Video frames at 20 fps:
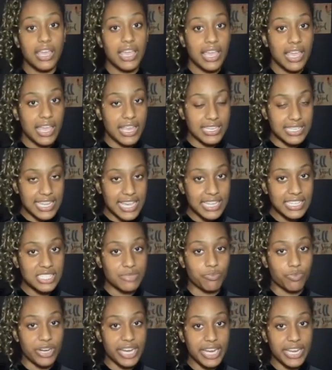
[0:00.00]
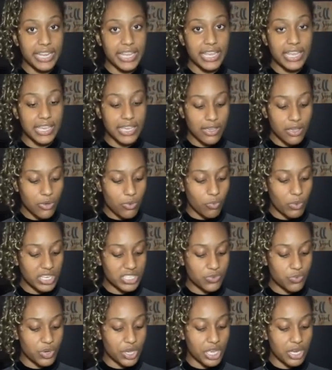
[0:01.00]
intense breeding,
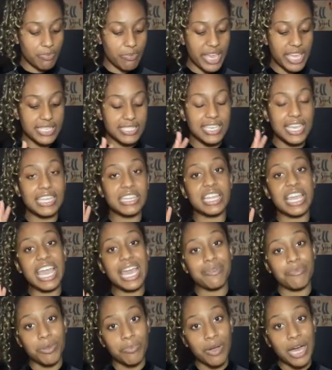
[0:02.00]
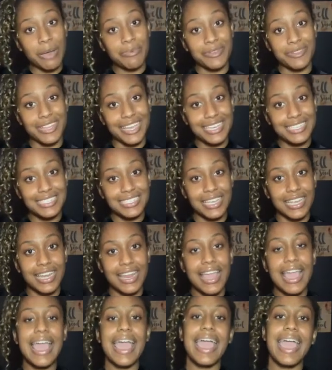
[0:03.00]
which would maintain the animal
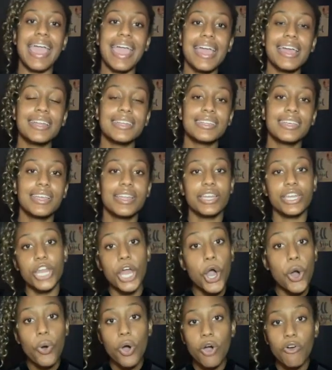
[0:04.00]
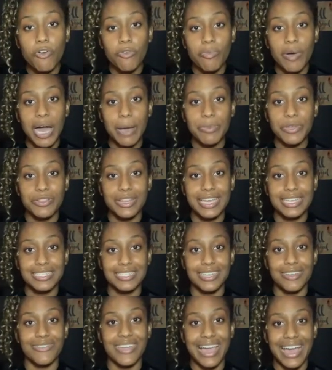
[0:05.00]
population and no
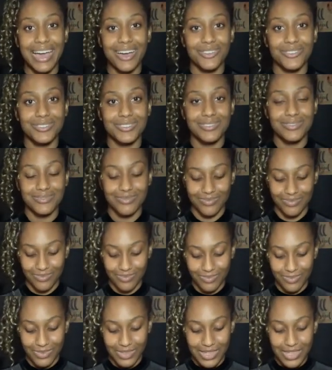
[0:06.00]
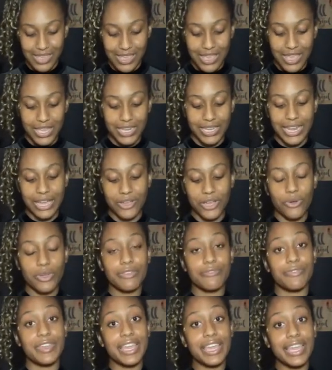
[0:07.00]
overpopulation of cows. Now,
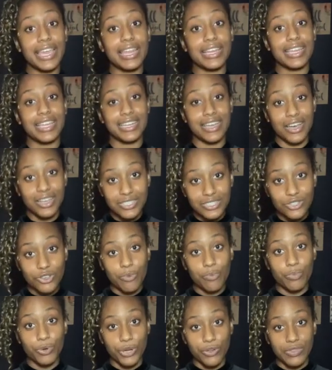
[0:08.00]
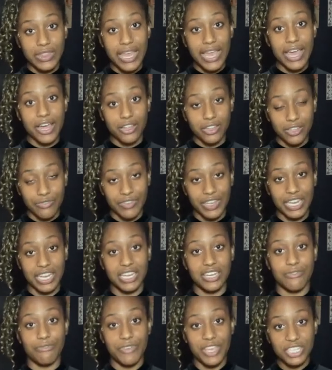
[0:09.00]
going vegan can also improve the health of an
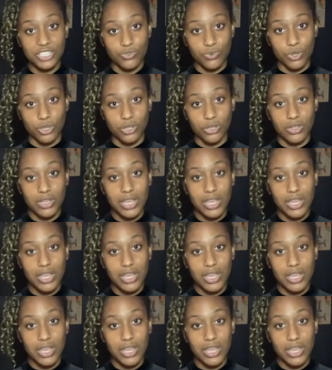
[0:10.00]
individual.